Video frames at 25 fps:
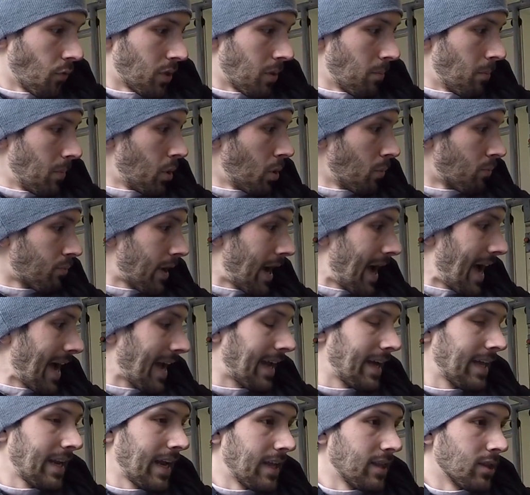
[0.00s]
the middle
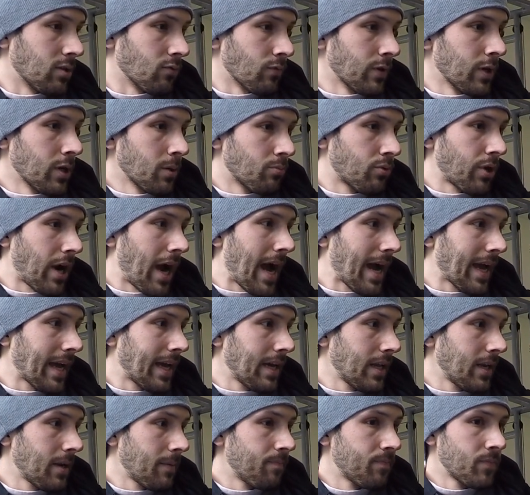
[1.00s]
bracket and the rear
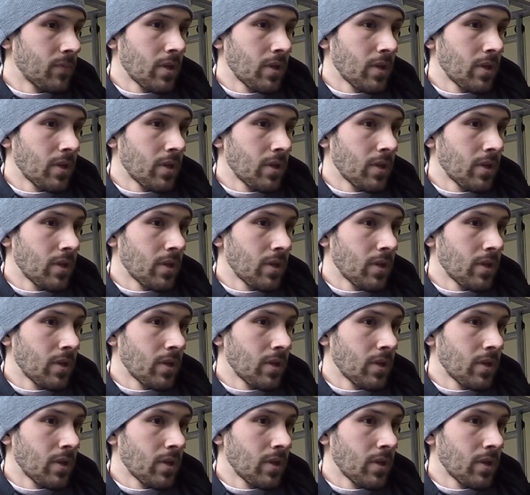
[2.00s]
bracket